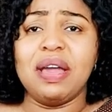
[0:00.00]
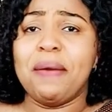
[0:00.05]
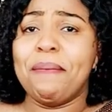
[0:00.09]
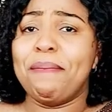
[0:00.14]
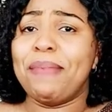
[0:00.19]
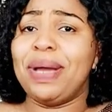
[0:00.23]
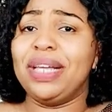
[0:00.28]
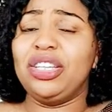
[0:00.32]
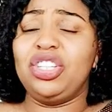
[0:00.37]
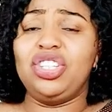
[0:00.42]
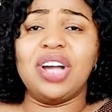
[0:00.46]

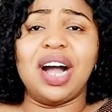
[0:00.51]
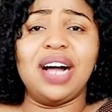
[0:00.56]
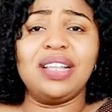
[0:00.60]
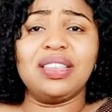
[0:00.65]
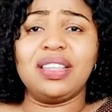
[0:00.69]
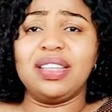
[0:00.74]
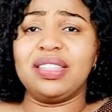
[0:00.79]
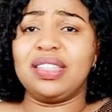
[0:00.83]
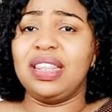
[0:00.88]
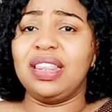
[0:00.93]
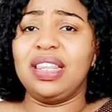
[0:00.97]
My child
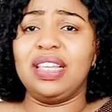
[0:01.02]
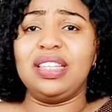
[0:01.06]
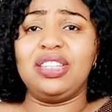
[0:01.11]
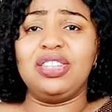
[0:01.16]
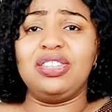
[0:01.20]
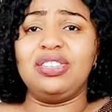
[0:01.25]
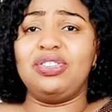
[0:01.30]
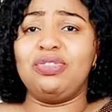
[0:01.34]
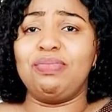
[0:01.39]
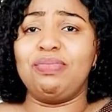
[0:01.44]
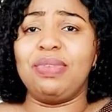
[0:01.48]
doesn't
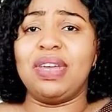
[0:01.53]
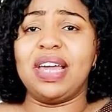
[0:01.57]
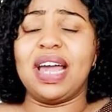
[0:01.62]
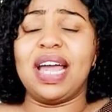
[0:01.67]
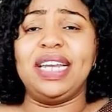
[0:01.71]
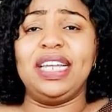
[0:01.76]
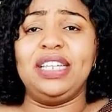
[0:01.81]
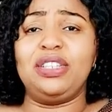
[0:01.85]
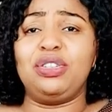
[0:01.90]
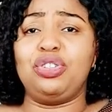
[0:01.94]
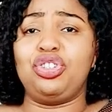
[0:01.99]
listen to me.
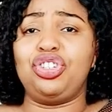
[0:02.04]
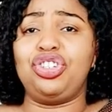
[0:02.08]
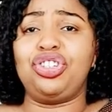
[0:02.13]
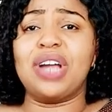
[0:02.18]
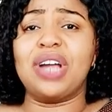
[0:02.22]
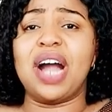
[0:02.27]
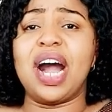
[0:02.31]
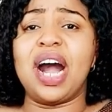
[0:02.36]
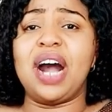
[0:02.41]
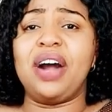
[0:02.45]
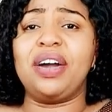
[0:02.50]
I need to
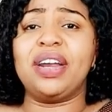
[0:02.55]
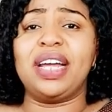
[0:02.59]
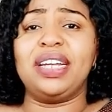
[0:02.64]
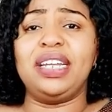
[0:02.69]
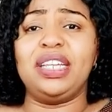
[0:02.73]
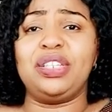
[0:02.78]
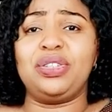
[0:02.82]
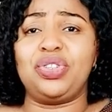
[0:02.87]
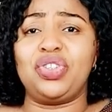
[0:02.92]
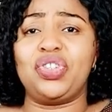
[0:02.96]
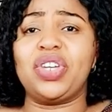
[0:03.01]
shout, I
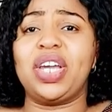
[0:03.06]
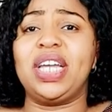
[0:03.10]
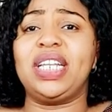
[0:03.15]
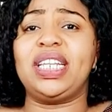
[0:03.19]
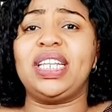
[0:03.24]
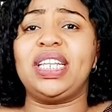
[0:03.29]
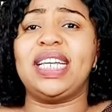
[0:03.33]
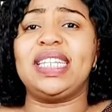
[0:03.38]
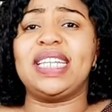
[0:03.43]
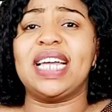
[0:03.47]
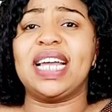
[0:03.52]
need to say it
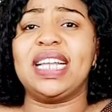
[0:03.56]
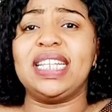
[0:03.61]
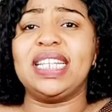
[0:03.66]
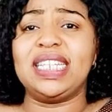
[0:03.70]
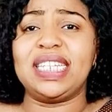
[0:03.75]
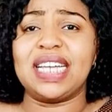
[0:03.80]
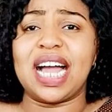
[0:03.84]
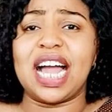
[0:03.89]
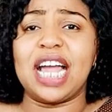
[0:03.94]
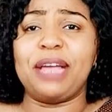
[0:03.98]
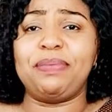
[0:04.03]
like
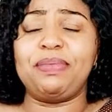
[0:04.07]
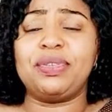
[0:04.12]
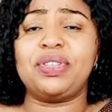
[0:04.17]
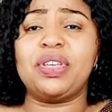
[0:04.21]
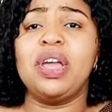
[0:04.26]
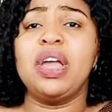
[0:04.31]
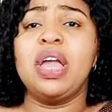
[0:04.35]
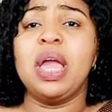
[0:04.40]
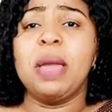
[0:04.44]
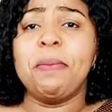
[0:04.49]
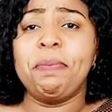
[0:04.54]
10
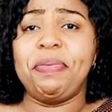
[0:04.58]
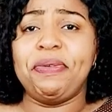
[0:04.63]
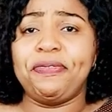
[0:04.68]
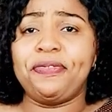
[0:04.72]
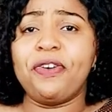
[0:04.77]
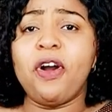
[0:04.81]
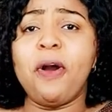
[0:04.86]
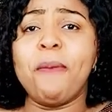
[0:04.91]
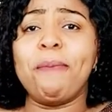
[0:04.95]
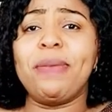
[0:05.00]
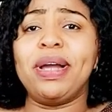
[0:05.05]
times
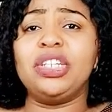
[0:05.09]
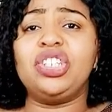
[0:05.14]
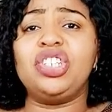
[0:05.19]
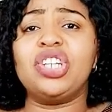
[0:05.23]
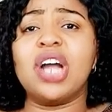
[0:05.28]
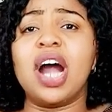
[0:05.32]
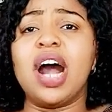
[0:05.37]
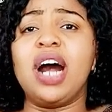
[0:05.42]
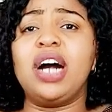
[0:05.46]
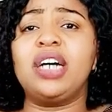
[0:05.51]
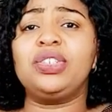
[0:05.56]
before my
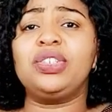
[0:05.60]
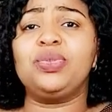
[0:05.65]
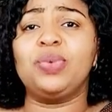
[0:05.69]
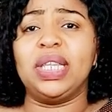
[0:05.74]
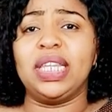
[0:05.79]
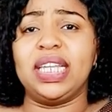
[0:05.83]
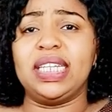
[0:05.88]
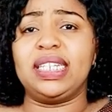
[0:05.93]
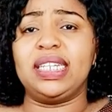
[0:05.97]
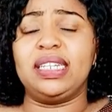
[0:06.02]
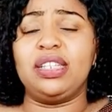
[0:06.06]
child will
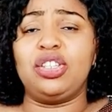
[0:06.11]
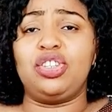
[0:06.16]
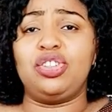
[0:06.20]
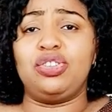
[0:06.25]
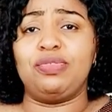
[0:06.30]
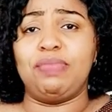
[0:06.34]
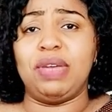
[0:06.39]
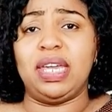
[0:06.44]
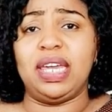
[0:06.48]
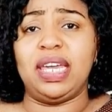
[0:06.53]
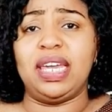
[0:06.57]
listen to
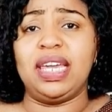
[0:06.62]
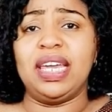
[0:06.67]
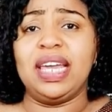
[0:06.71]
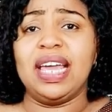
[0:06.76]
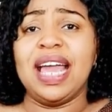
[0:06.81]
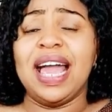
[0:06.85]
me.